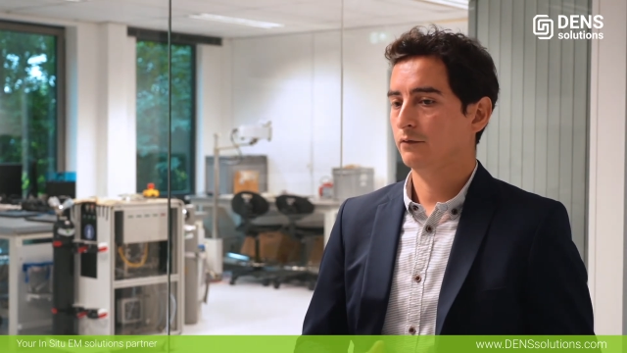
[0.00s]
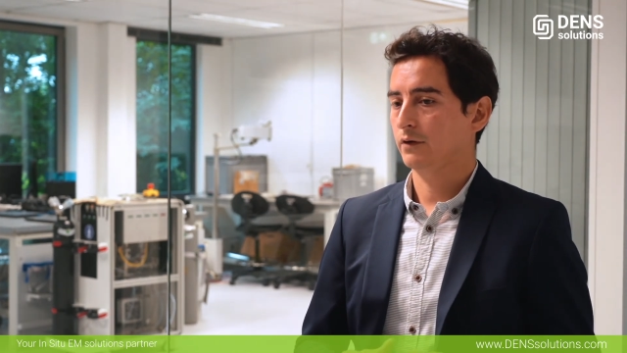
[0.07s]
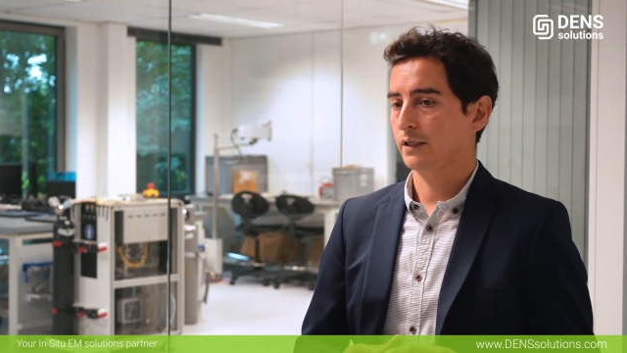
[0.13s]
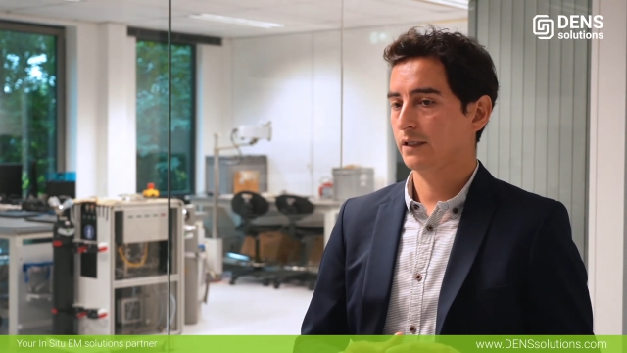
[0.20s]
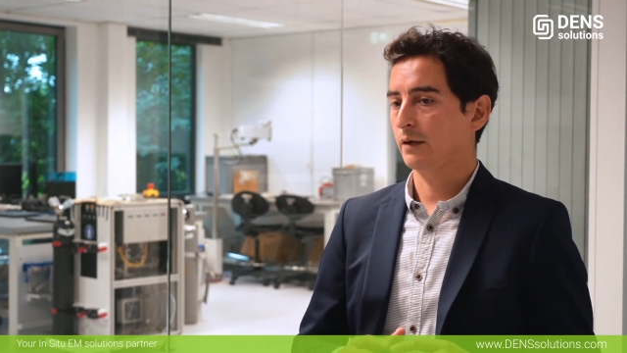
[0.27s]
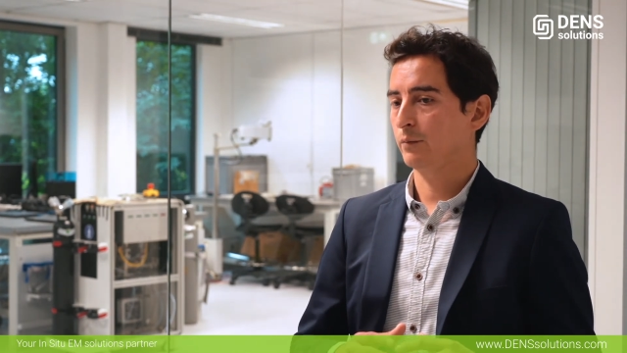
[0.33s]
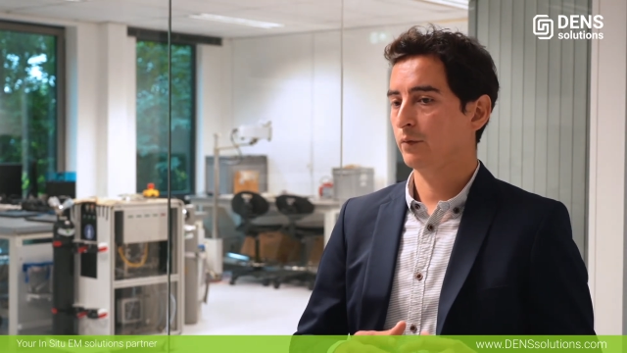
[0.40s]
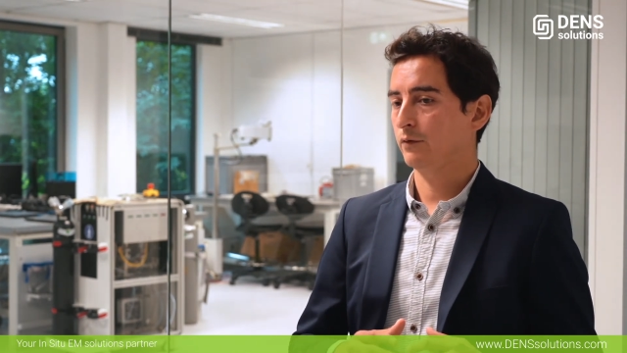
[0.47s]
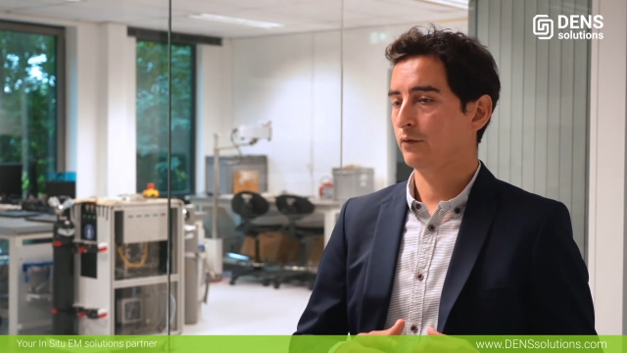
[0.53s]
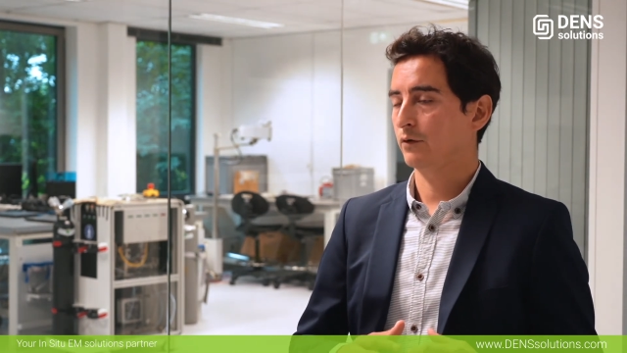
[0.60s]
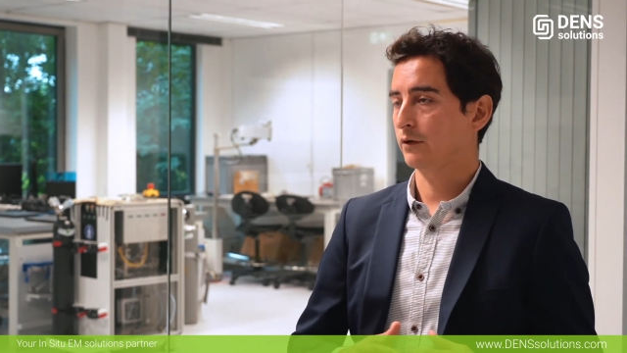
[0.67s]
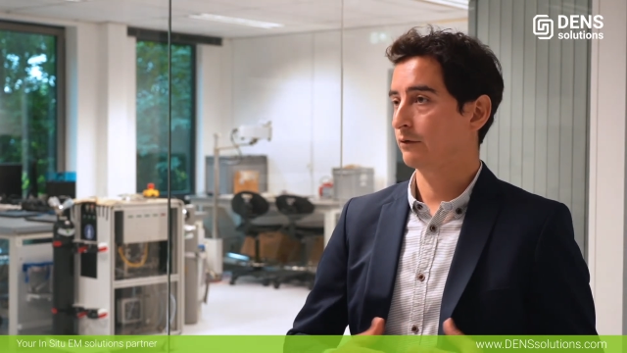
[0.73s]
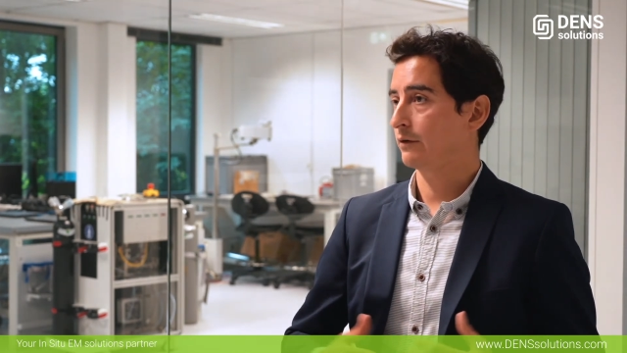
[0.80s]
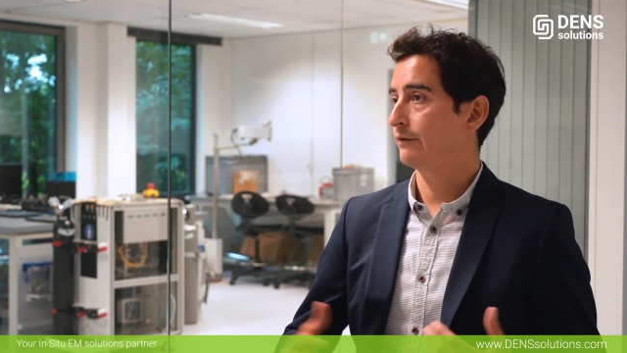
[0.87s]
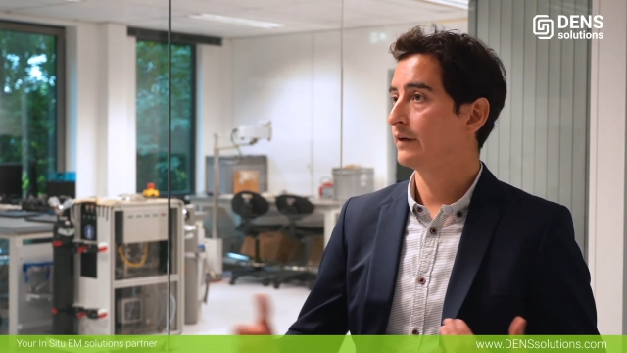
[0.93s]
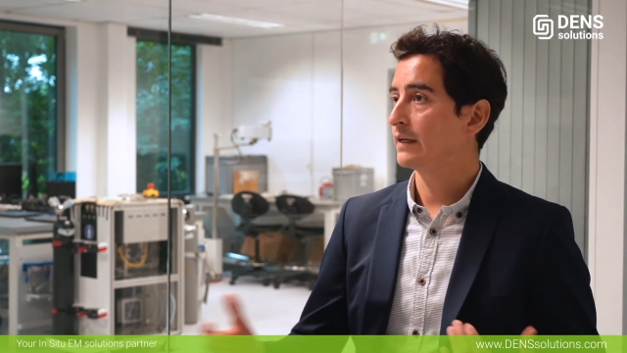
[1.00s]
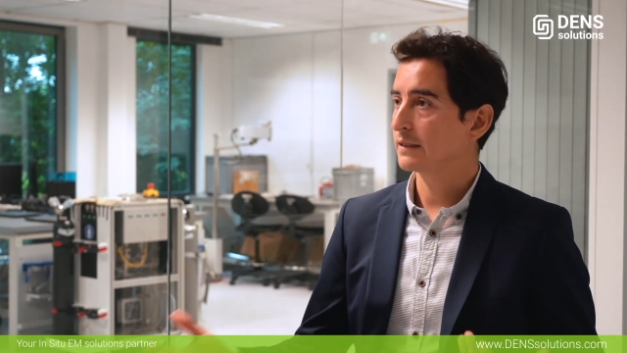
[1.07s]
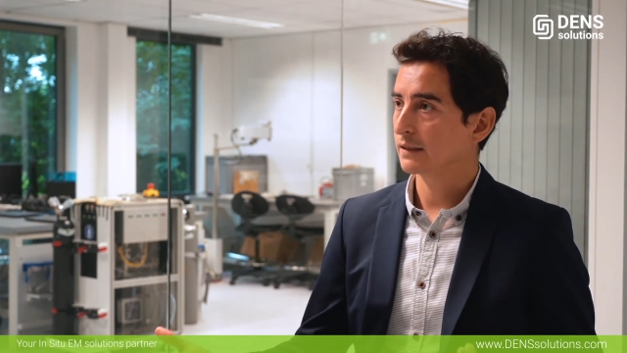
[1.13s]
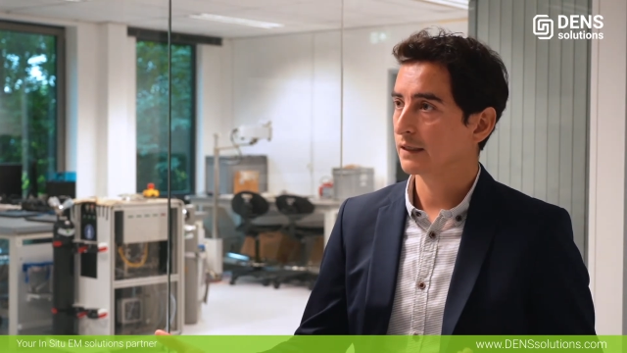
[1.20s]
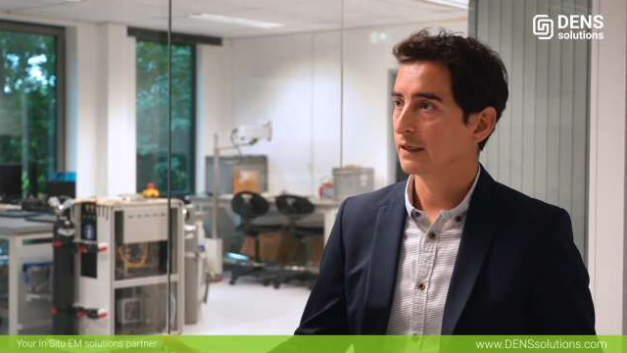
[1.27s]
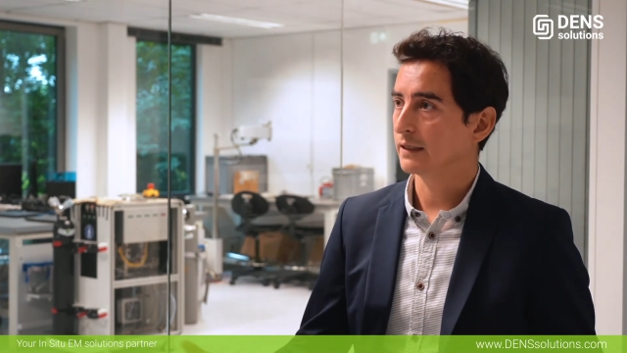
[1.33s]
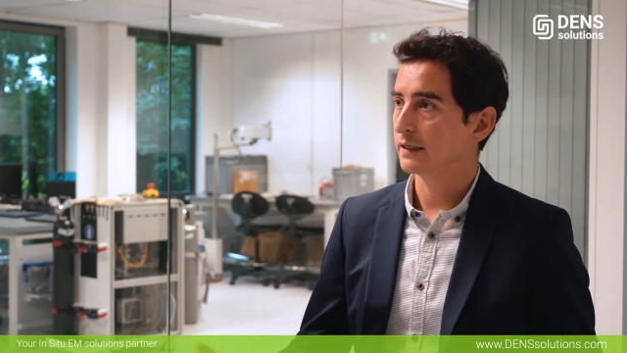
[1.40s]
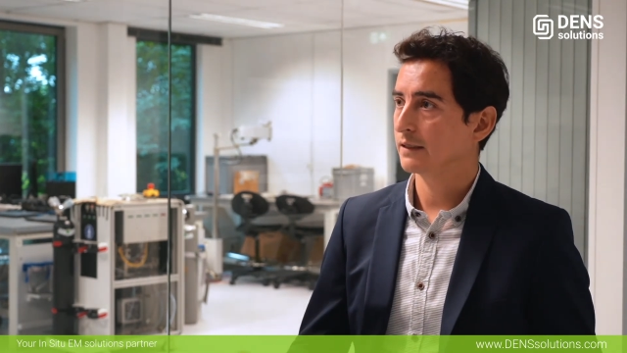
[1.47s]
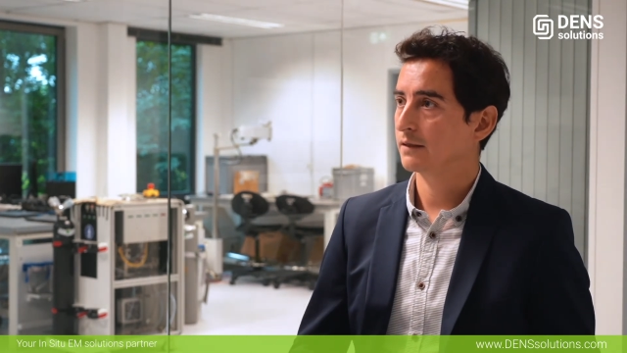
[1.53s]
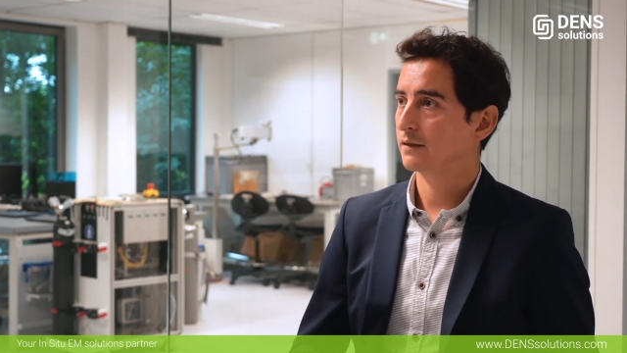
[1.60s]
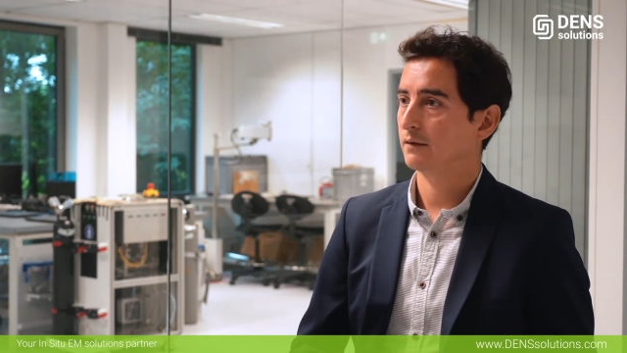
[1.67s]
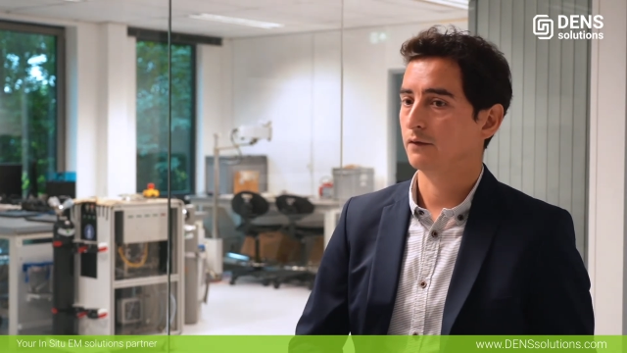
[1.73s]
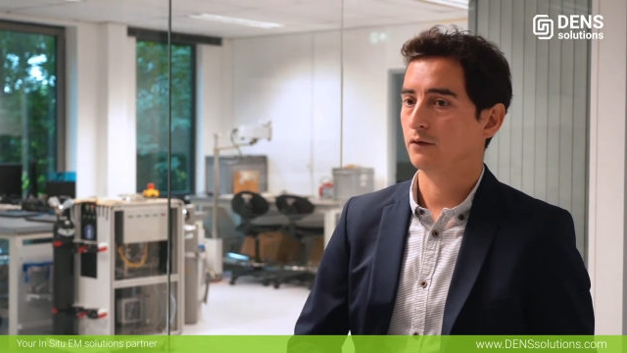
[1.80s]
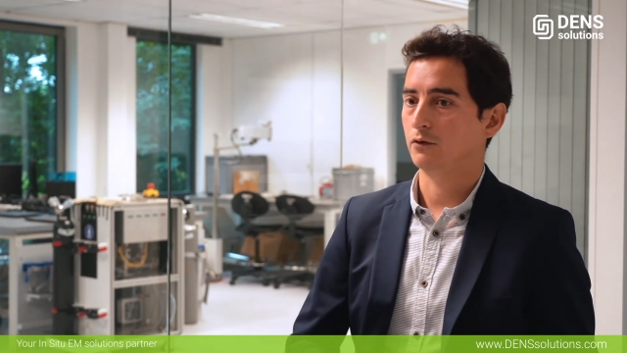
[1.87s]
for example, for graphene studies,